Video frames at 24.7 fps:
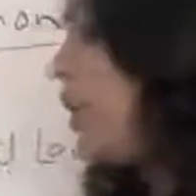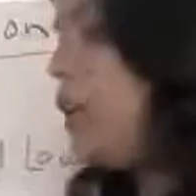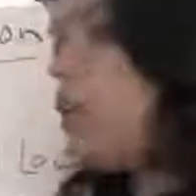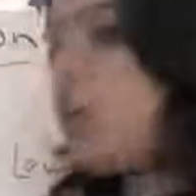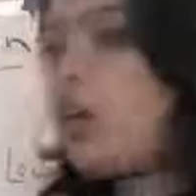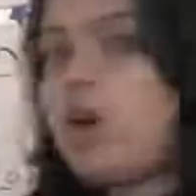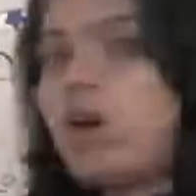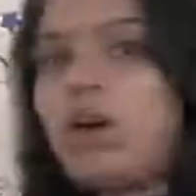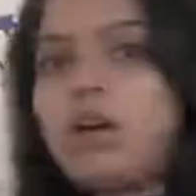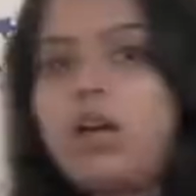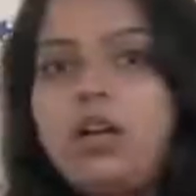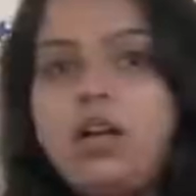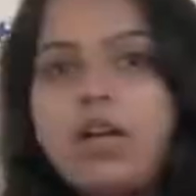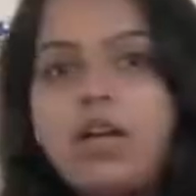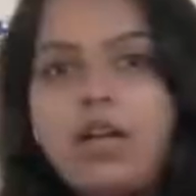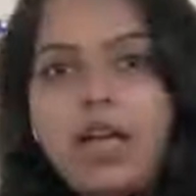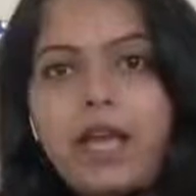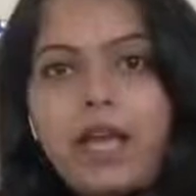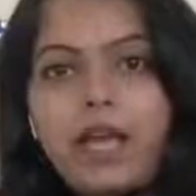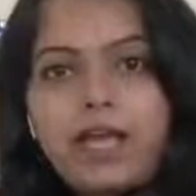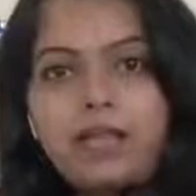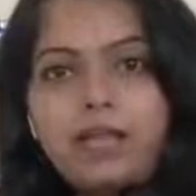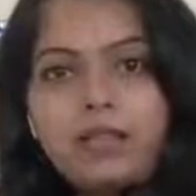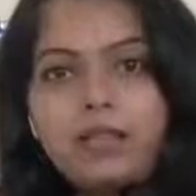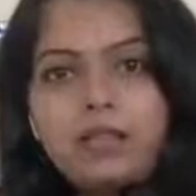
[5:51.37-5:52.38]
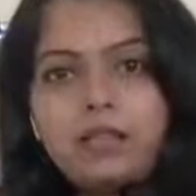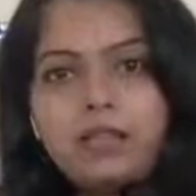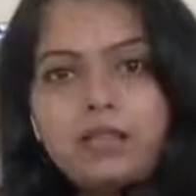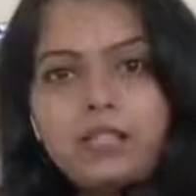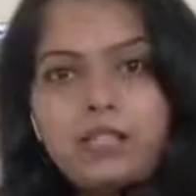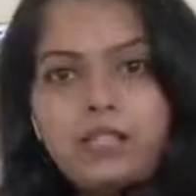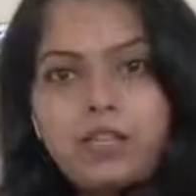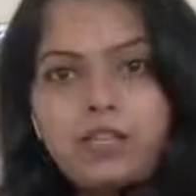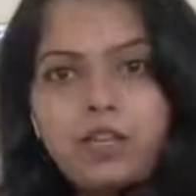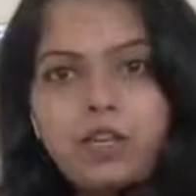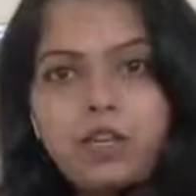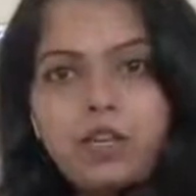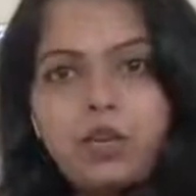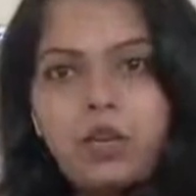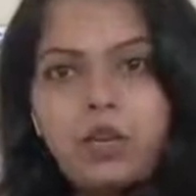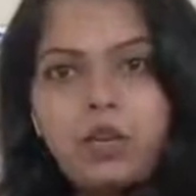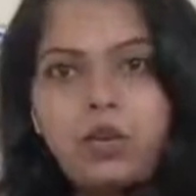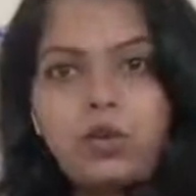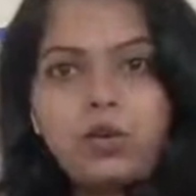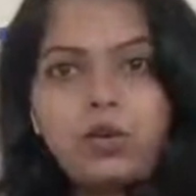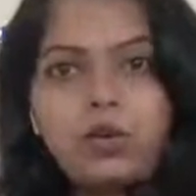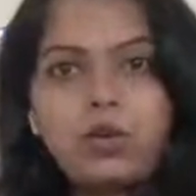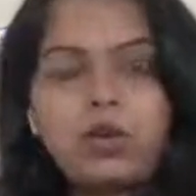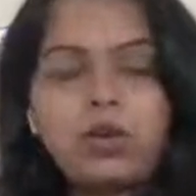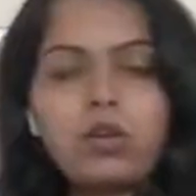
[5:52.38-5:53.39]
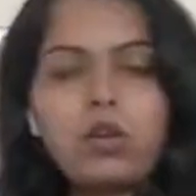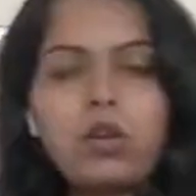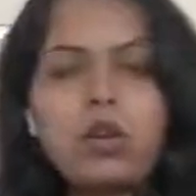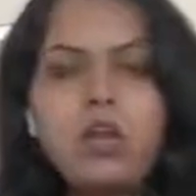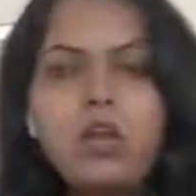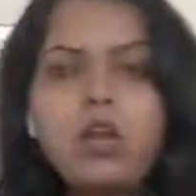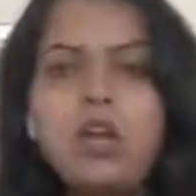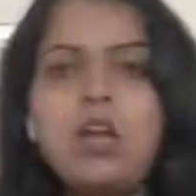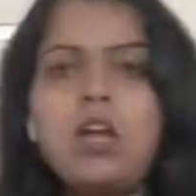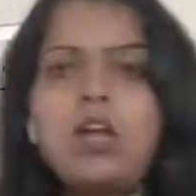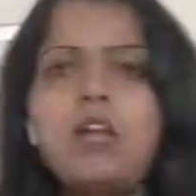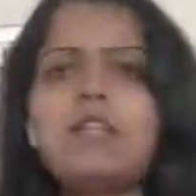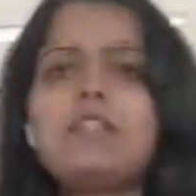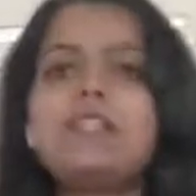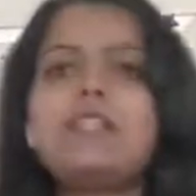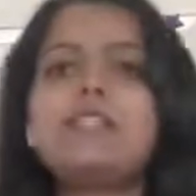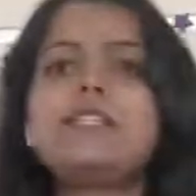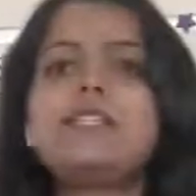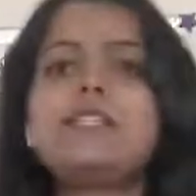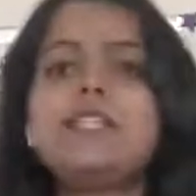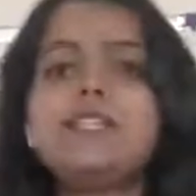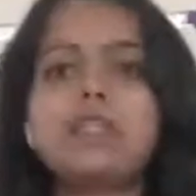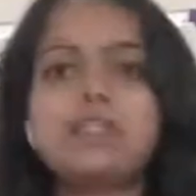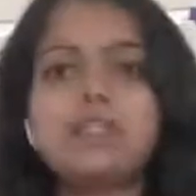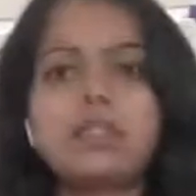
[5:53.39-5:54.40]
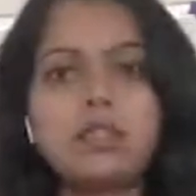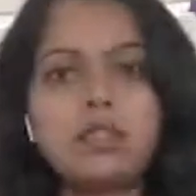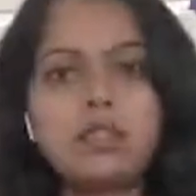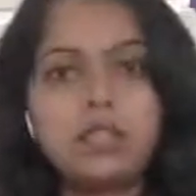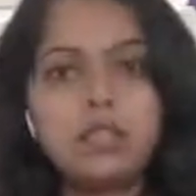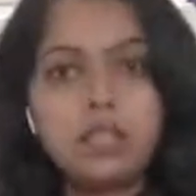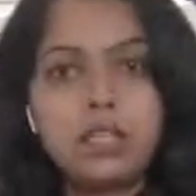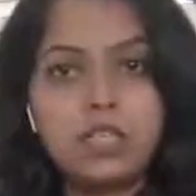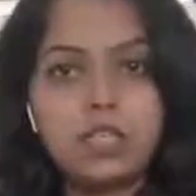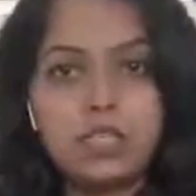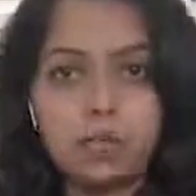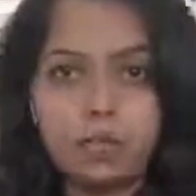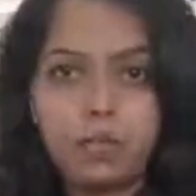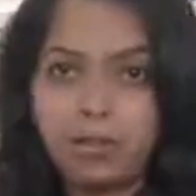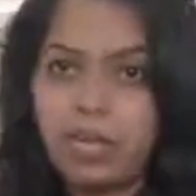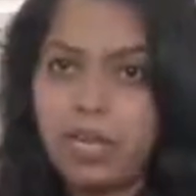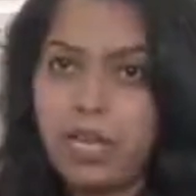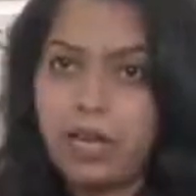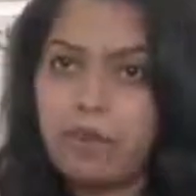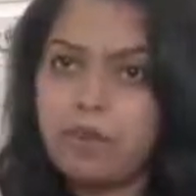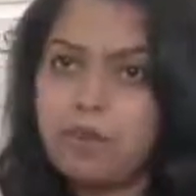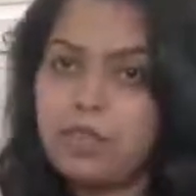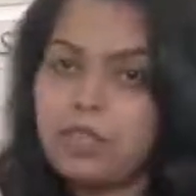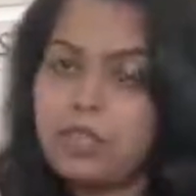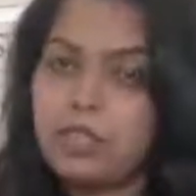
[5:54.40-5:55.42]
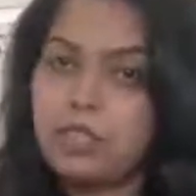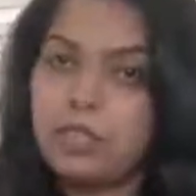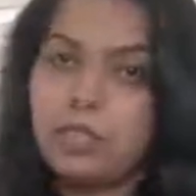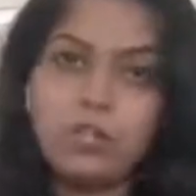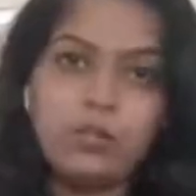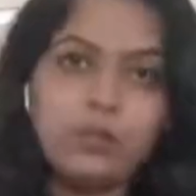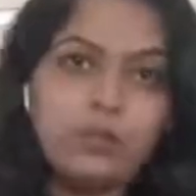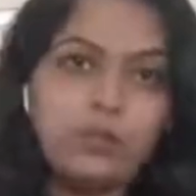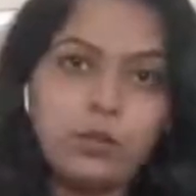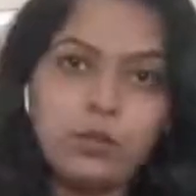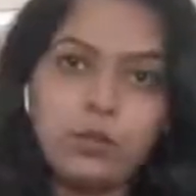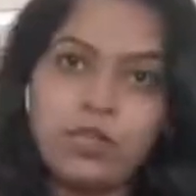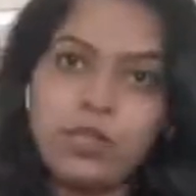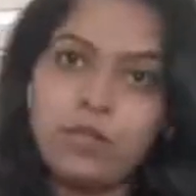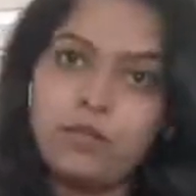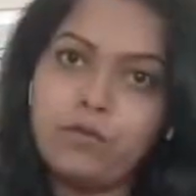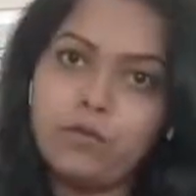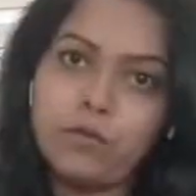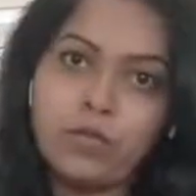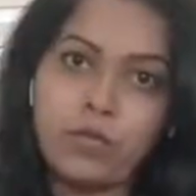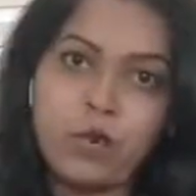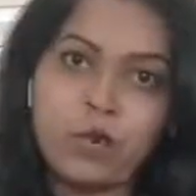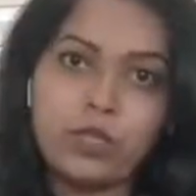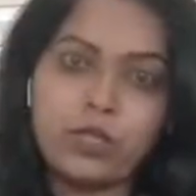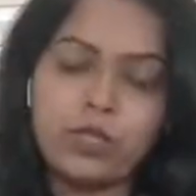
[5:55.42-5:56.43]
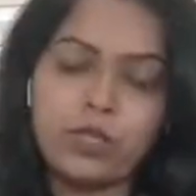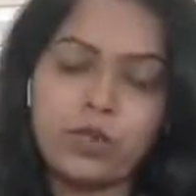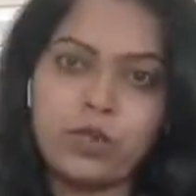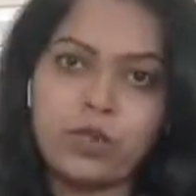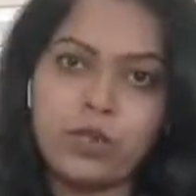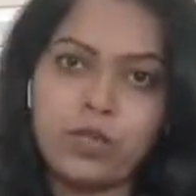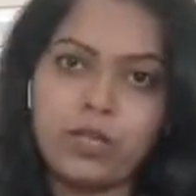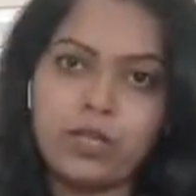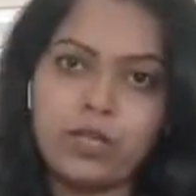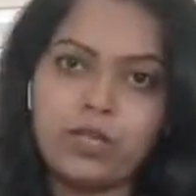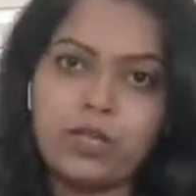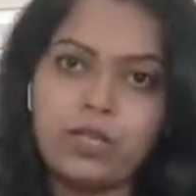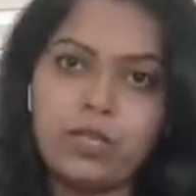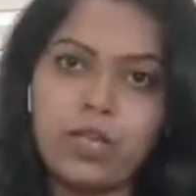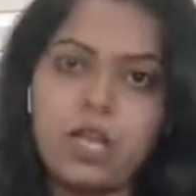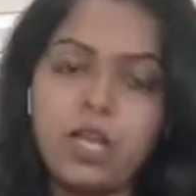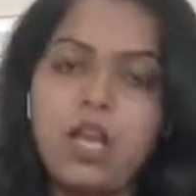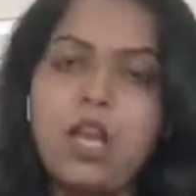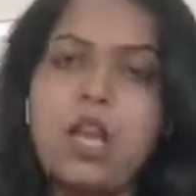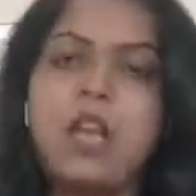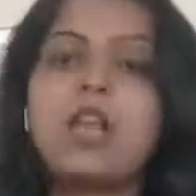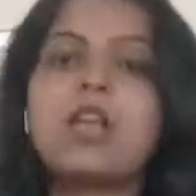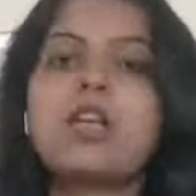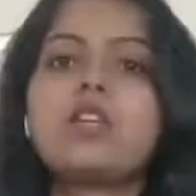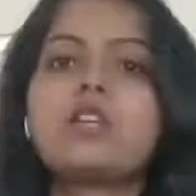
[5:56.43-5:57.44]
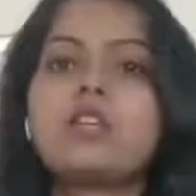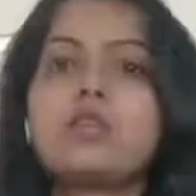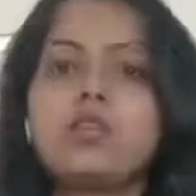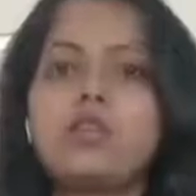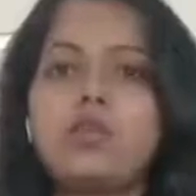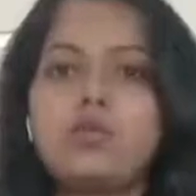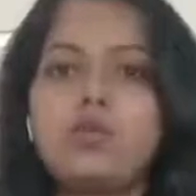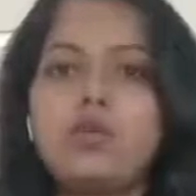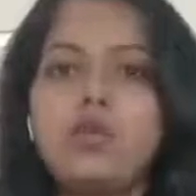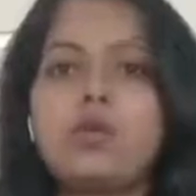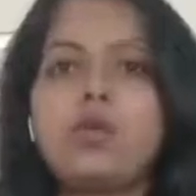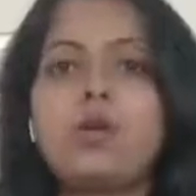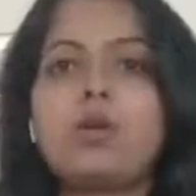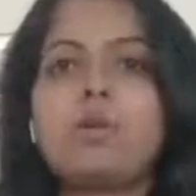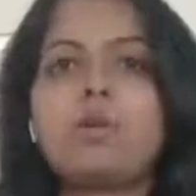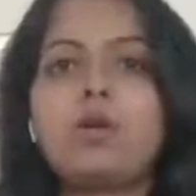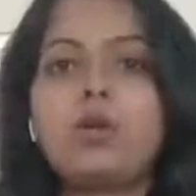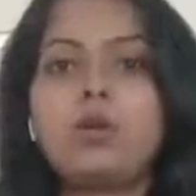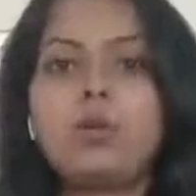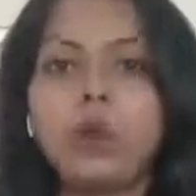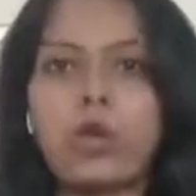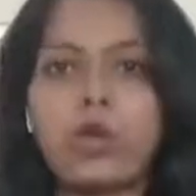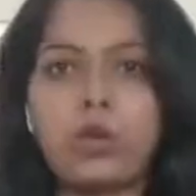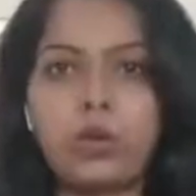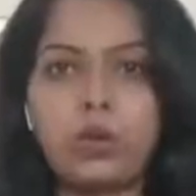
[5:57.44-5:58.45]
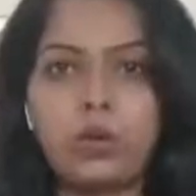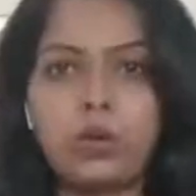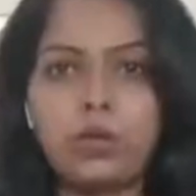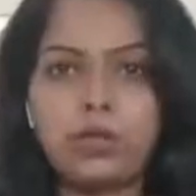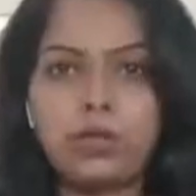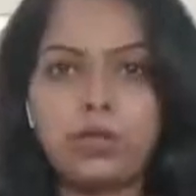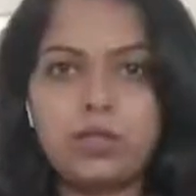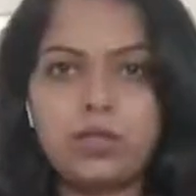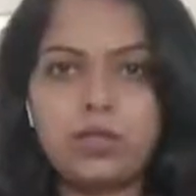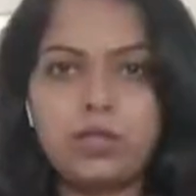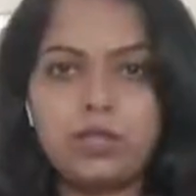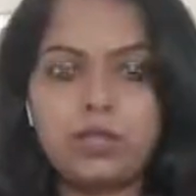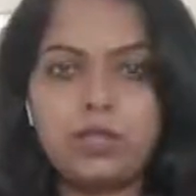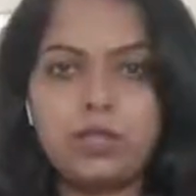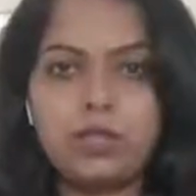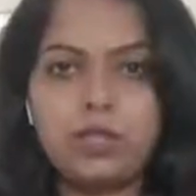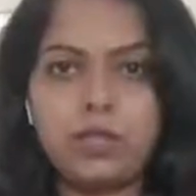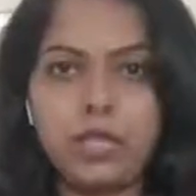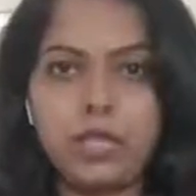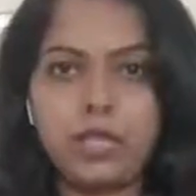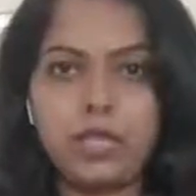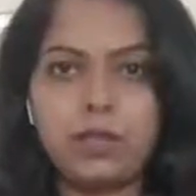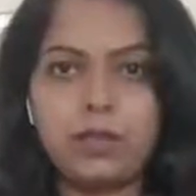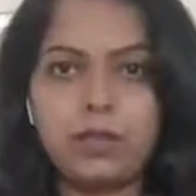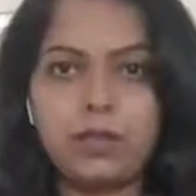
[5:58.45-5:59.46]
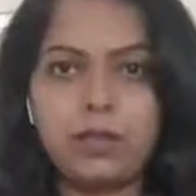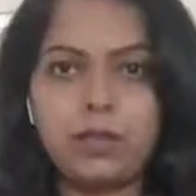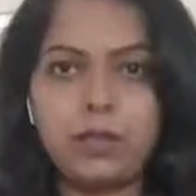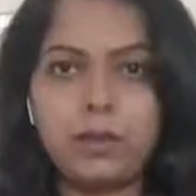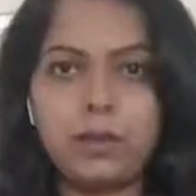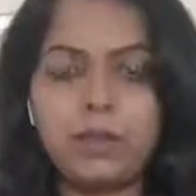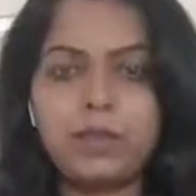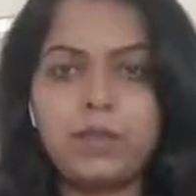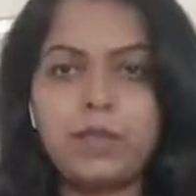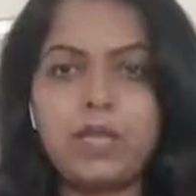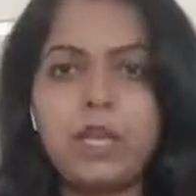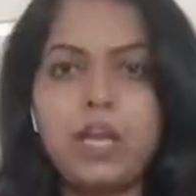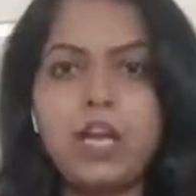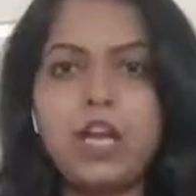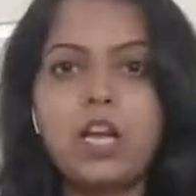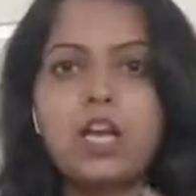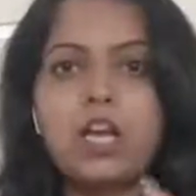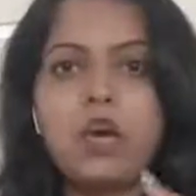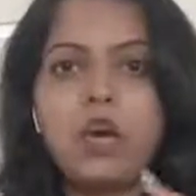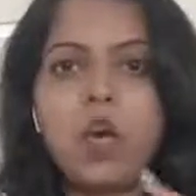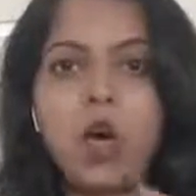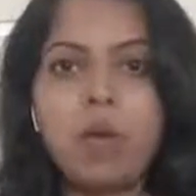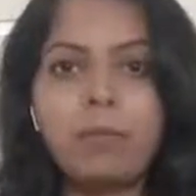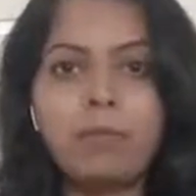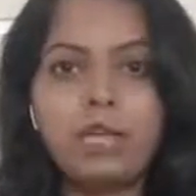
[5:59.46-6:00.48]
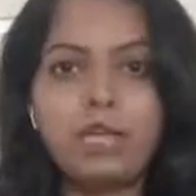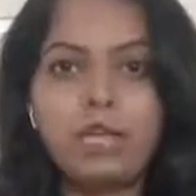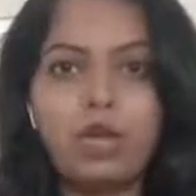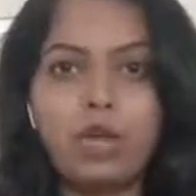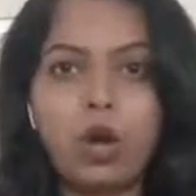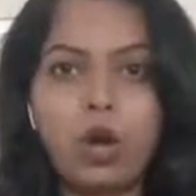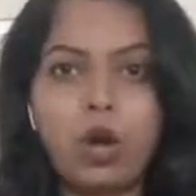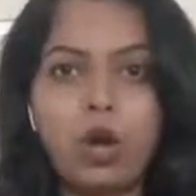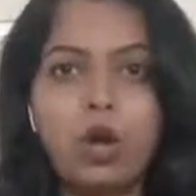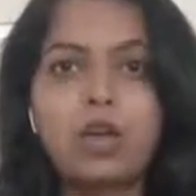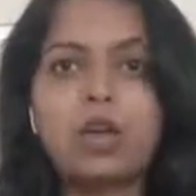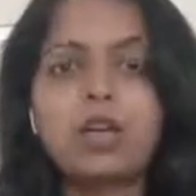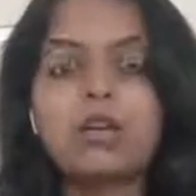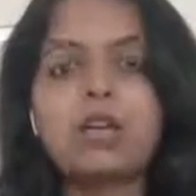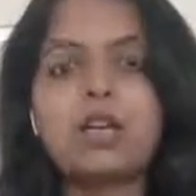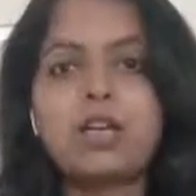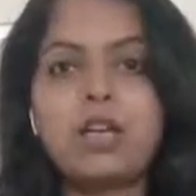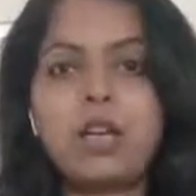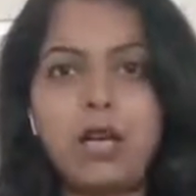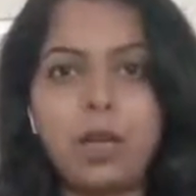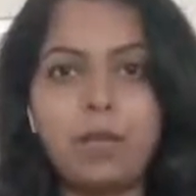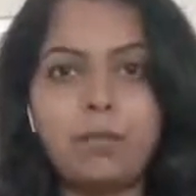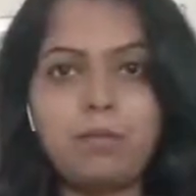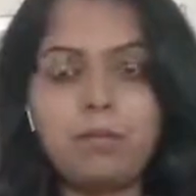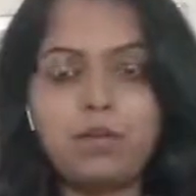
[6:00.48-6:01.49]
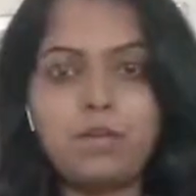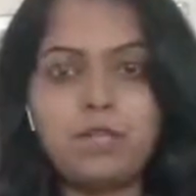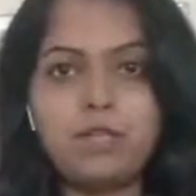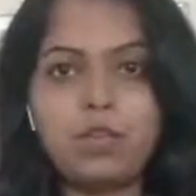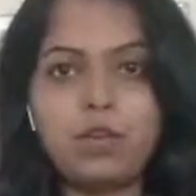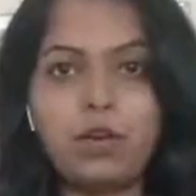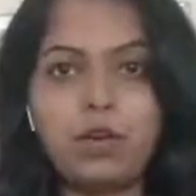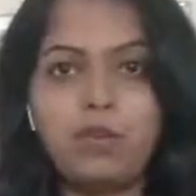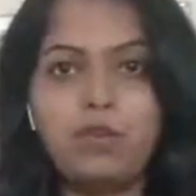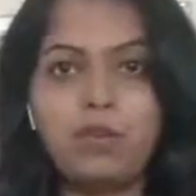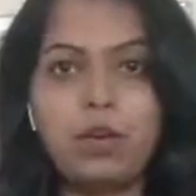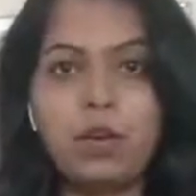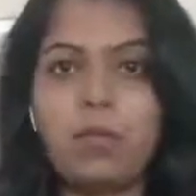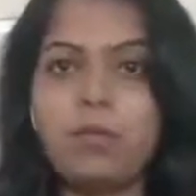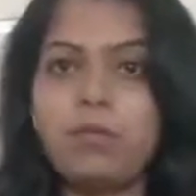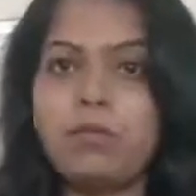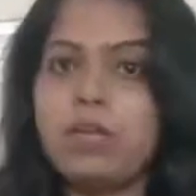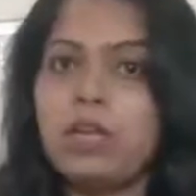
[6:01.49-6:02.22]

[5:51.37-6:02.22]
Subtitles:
law and civil law. This is sometimes confusing for law students. Just remember one thing. Common law comes from